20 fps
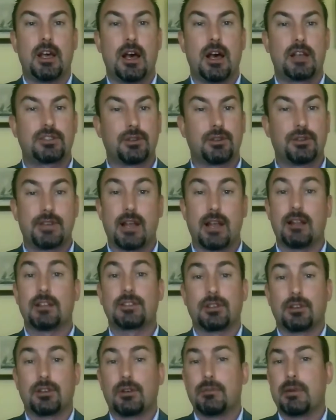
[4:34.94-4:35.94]
So tell
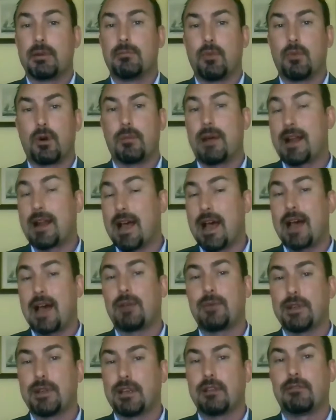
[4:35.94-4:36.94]
us a little bit more about
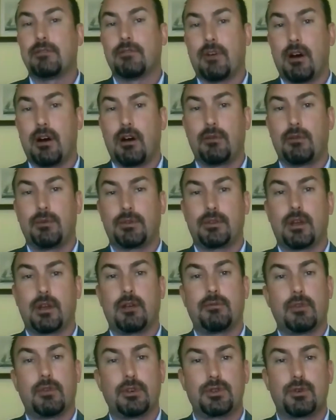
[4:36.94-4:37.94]
how do we get involved with
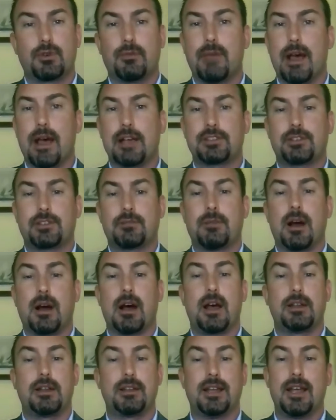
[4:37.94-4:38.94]
Virtual
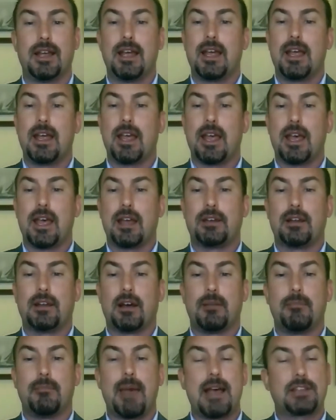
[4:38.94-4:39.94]
Mastermind and
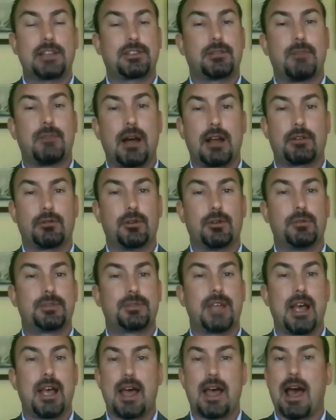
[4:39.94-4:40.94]
mastermind
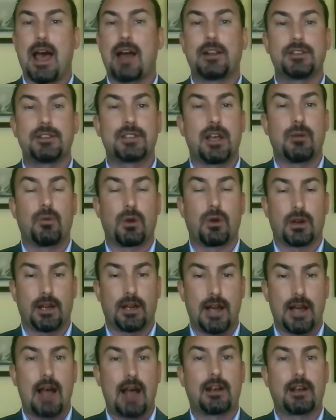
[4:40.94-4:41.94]
groups. How does that work,
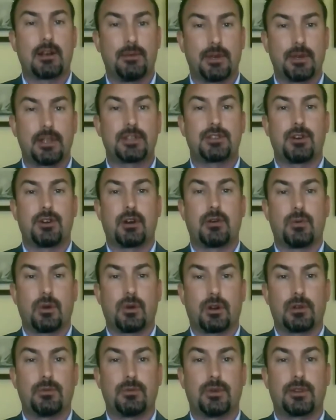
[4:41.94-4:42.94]
and how can we get started
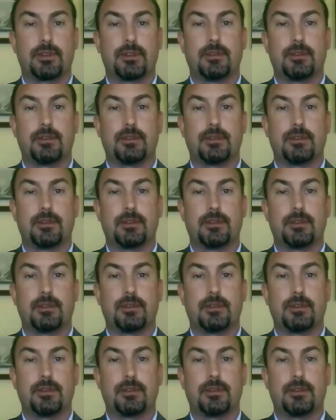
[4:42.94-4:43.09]
working with you?